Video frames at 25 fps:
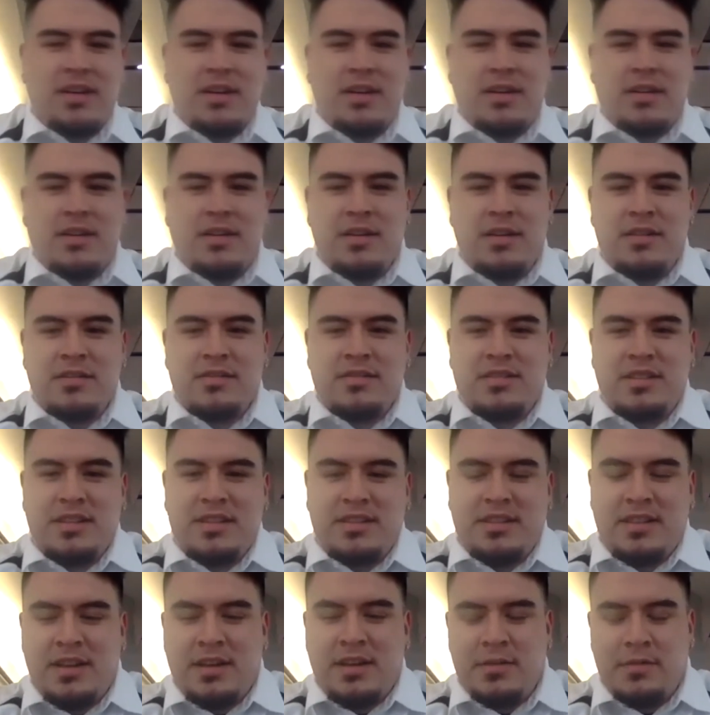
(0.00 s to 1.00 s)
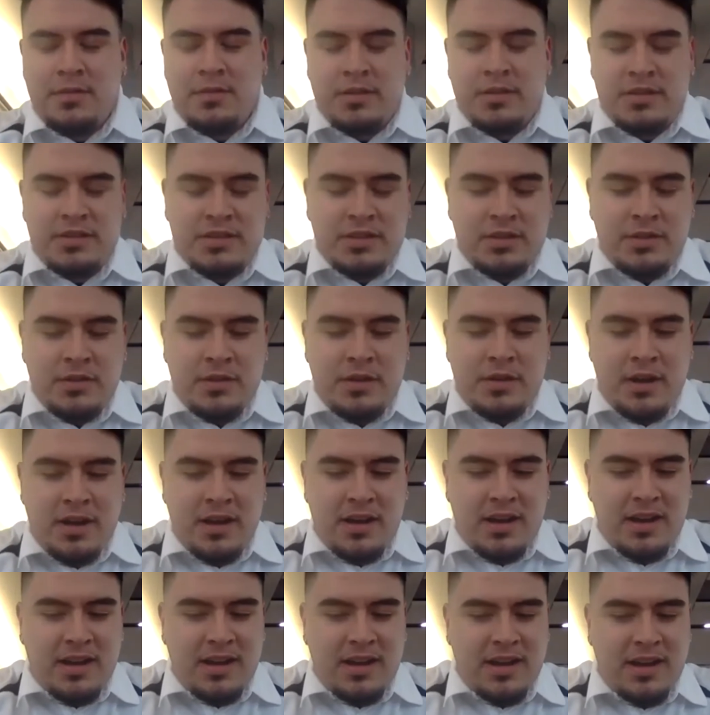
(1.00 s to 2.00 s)
I'll take that one. So
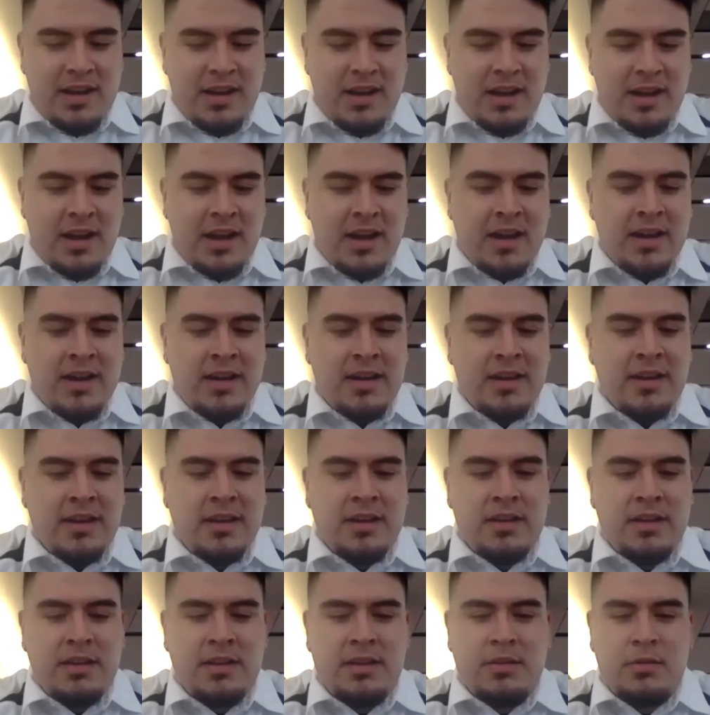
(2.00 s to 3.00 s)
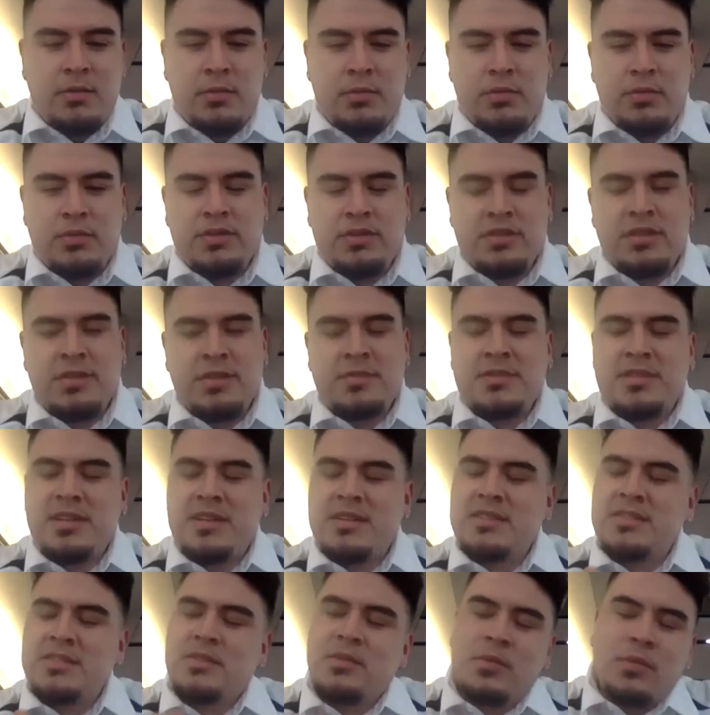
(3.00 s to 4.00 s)
I
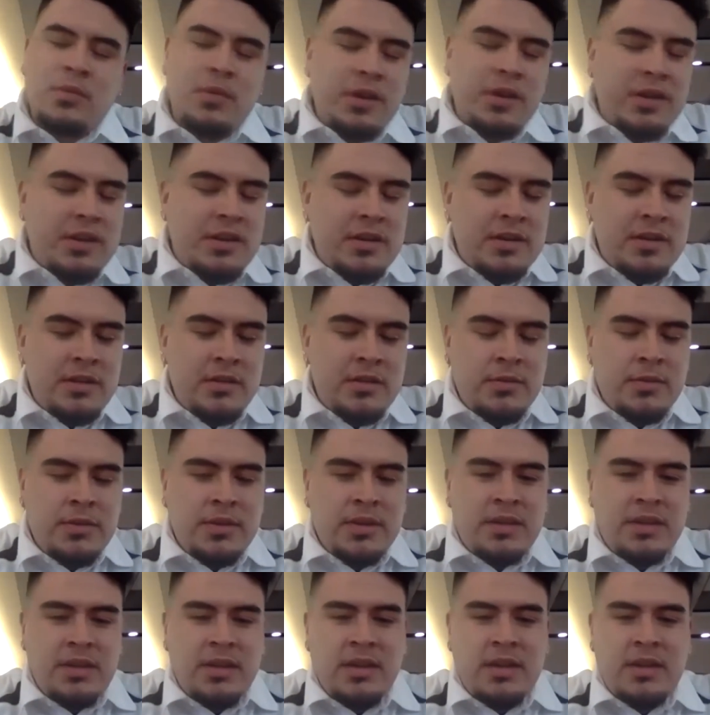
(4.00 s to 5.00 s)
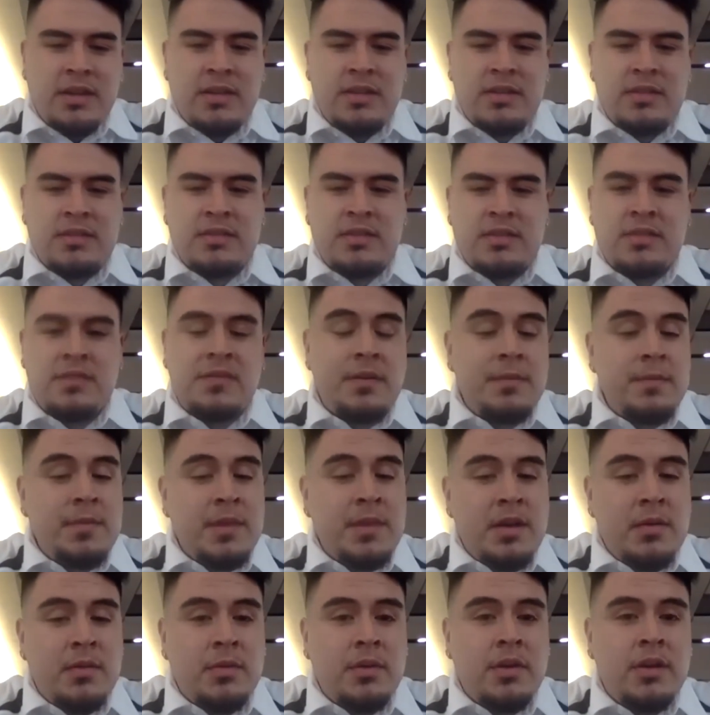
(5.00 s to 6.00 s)
sometimes work on the weekends. If I'm
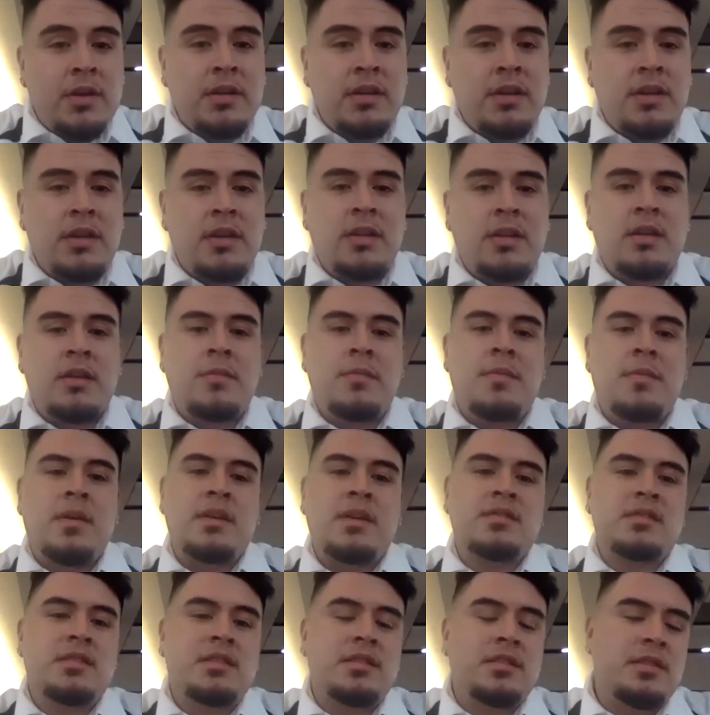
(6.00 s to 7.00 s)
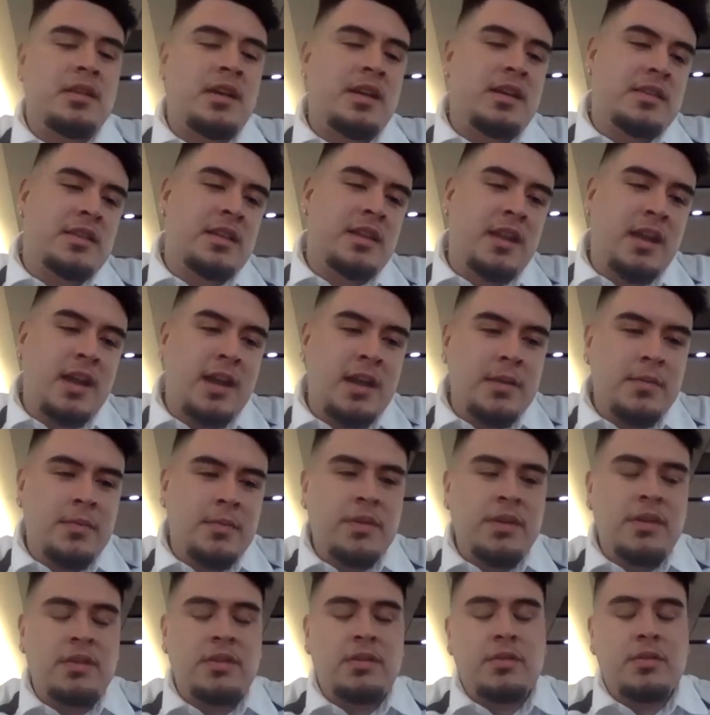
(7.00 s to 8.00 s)
not working, I'm actually at the
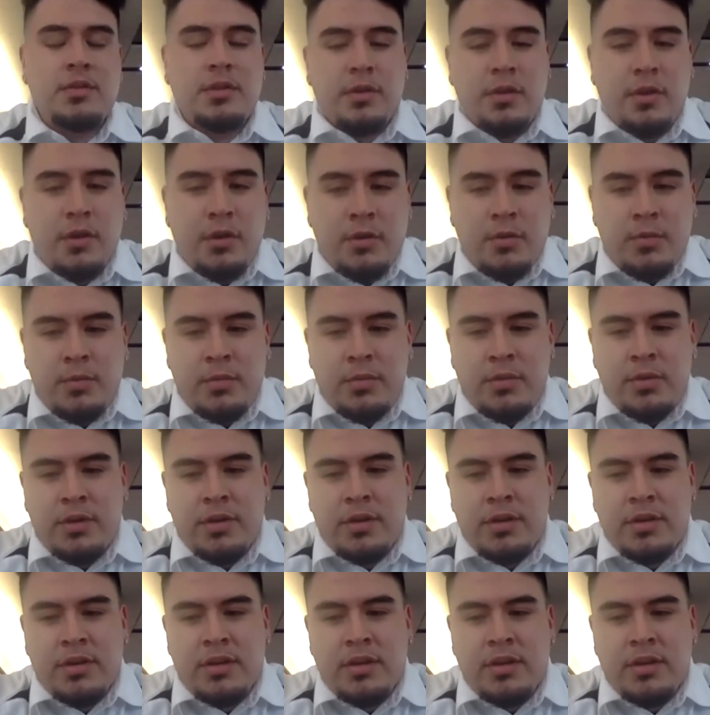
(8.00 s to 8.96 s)
library doing homework.